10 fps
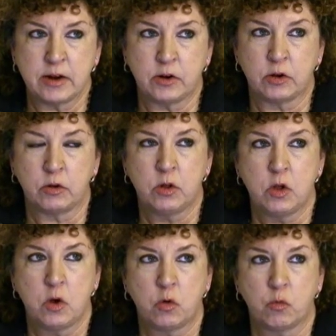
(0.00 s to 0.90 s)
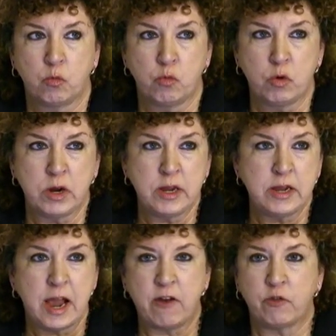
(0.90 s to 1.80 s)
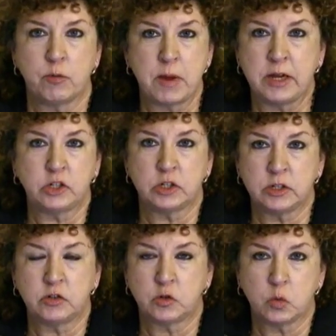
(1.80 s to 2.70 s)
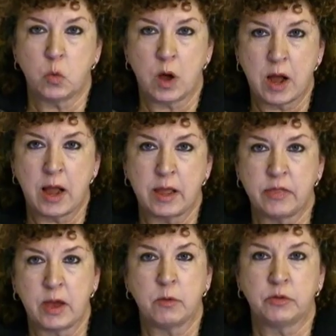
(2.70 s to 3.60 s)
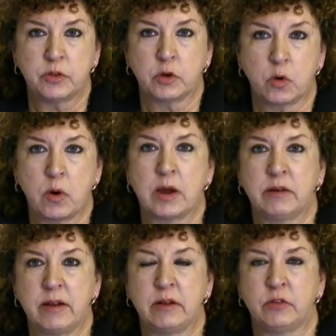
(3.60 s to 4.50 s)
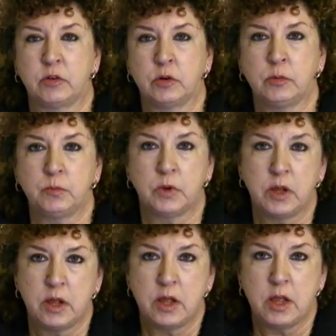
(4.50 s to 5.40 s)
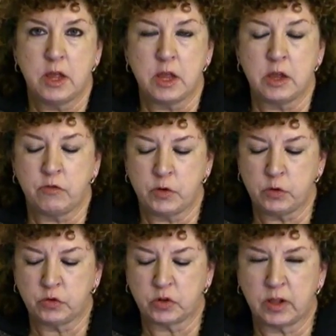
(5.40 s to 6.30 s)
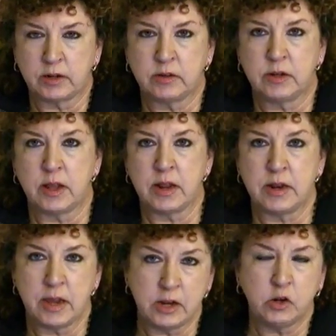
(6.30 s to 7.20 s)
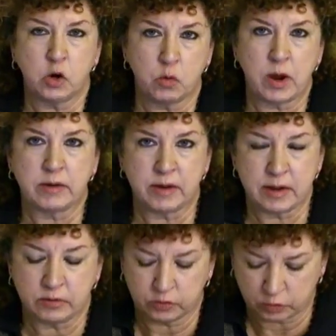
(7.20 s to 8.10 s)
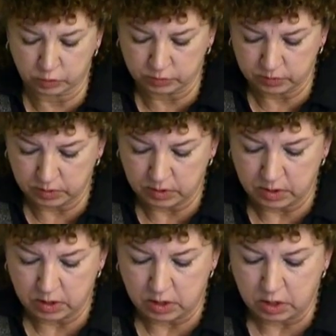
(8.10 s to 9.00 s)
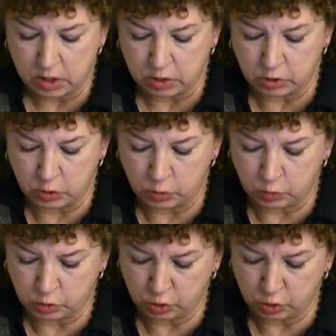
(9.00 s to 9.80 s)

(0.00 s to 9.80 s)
and a reaffirmation as to why that was the correct answer. If you selected an incorrect answer, you